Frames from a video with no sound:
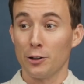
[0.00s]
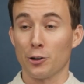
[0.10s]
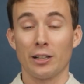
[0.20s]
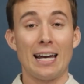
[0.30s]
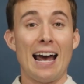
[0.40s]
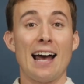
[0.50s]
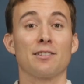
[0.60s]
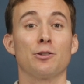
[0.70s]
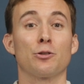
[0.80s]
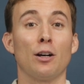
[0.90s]
You're going to
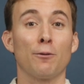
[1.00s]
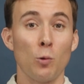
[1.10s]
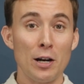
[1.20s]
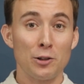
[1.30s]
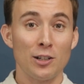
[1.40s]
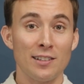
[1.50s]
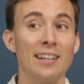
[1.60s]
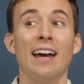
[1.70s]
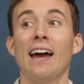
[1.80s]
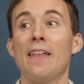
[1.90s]
ask yourself
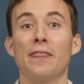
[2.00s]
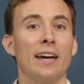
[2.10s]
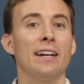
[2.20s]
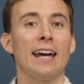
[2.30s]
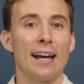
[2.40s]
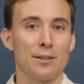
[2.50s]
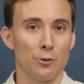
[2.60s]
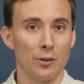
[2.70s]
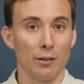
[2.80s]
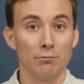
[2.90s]
questions and then
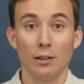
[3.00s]
answer them.